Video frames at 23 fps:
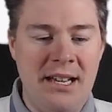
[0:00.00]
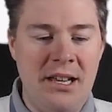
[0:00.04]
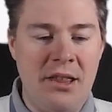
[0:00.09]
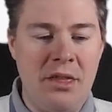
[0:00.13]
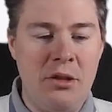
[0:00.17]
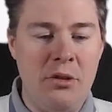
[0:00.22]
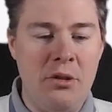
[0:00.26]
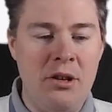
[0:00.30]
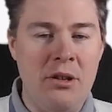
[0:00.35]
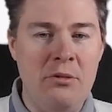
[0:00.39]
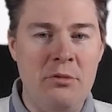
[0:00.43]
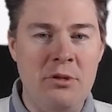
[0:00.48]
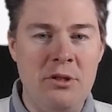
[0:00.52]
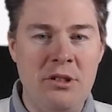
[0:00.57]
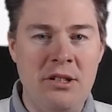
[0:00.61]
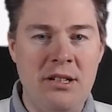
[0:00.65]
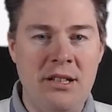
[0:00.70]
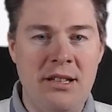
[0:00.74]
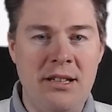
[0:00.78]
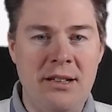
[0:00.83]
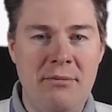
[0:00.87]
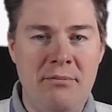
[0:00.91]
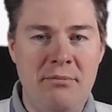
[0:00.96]
I thought it
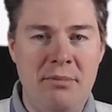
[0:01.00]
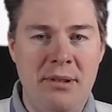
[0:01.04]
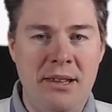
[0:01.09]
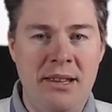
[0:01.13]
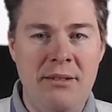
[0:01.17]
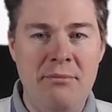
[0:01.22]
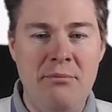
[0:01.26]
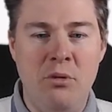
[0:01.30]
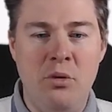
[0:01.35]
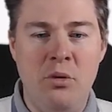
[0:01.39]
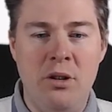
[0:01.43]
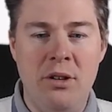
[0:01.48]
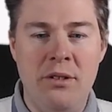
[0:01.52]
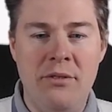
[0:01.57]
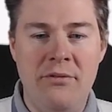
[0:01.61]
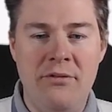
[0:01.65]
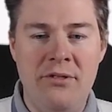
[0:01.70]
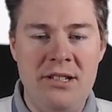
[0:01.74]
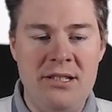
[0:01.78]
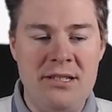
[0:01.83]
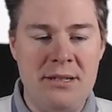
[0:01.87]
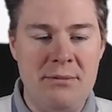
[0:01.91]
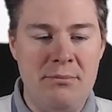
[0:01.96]
would be more
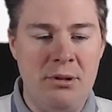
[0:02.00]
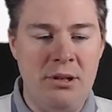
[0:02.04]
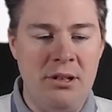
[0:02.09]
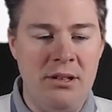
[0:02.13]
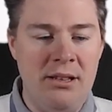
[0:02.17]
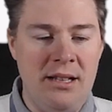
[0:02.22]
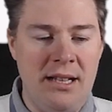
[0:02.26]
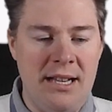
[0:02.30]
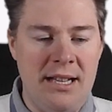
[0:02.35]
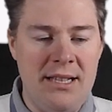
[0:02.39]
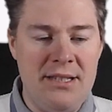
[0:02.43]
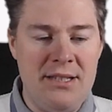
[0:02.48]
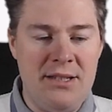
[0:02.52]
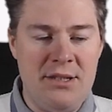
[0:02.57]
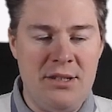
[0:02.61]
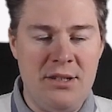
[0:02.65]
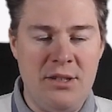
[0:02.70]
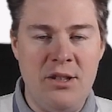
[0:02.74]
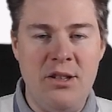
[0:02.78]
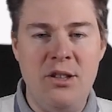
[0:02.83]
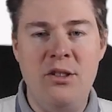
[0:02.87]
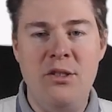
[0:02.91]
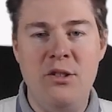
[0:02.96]
visible as
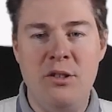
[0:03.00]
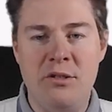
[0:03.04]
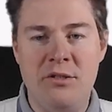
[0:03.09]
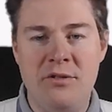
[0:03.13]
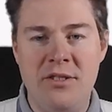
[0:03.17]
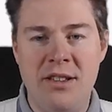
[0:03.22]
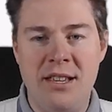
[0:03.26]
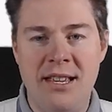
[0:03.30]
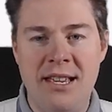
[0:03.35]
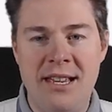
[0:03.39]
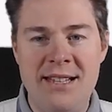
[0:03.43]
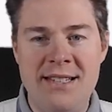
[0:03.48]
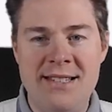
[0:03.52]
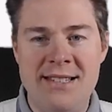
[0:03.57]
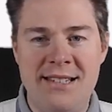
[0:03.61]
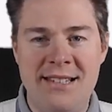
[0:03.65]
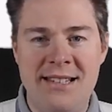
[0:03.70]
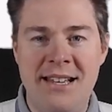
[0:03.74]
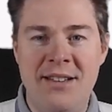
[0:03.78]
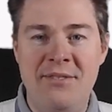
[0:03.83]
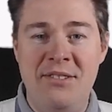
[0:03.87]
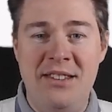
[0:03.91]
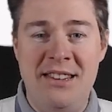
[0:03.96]
a
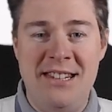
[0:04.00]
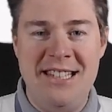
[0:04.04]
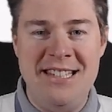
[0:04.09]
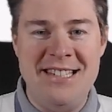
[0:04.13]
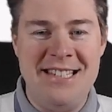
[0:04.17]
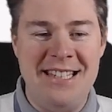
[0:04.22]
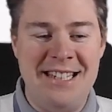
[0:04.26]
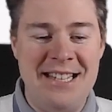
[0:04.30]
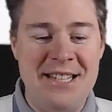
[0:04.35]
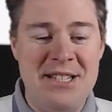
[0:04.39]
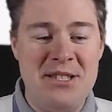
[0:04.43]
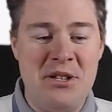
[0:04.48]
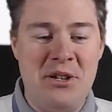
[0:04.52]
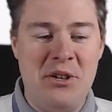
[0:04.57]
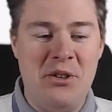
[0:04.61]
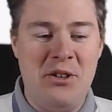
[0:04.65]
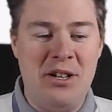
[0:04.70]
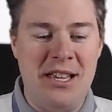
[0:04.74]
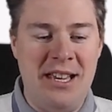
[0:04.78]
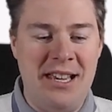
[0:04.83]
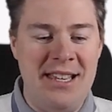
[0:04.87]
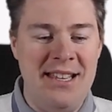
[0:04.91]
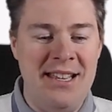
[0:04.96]
notification. Haven't tested this.
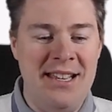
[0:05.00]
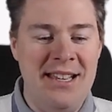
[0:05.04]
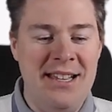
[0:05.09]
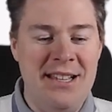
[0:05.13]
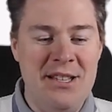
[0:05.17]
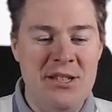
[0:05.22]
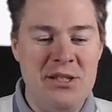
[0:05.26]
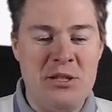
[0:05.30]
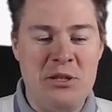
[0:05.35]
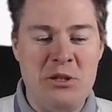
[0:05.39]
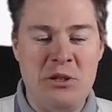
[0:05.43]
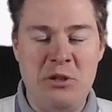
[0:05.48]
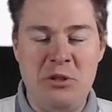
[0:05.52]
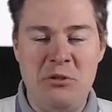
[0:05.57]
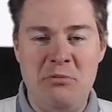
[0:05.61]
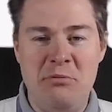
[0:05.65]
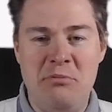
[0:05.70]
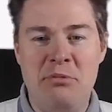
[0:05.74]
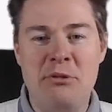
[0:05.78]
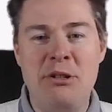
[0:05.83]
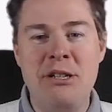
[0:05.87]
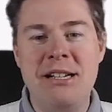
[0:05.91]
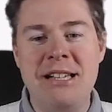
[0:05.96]
Okay, so
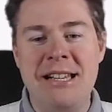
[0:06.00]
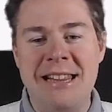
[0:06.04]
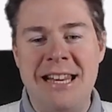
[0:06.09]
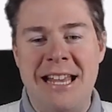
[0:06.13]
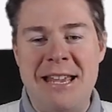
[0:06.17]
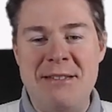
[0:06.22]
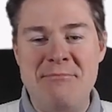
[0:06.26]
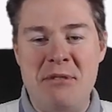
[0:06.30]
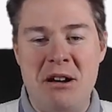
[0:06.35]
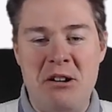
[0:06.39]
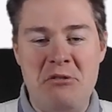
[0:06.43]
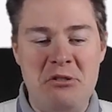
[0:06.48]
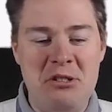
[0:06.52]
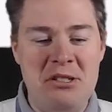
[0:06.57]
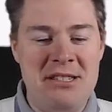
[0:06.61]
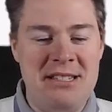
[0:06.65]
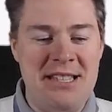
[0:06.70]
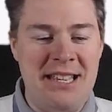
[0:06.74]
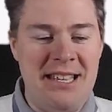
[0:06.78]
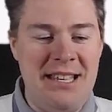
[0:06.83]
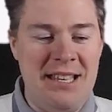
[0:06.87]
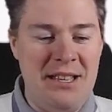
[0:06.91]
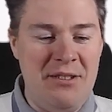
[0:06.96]
pretty lame, I would
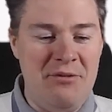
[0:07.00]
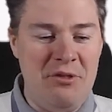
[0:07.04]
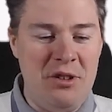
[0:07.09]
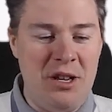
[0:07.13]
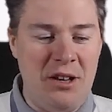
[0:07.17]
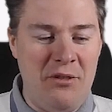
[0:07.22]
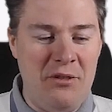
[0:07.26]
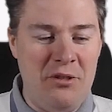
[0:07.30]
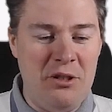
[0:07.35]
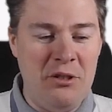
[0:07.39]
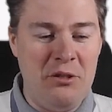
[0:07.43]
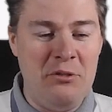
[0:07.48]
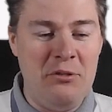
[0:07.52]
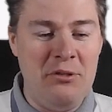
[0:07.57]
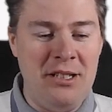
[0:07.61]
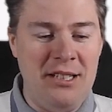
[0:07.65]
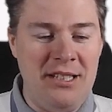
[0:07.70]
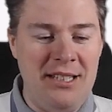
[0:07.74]
say, if you have to go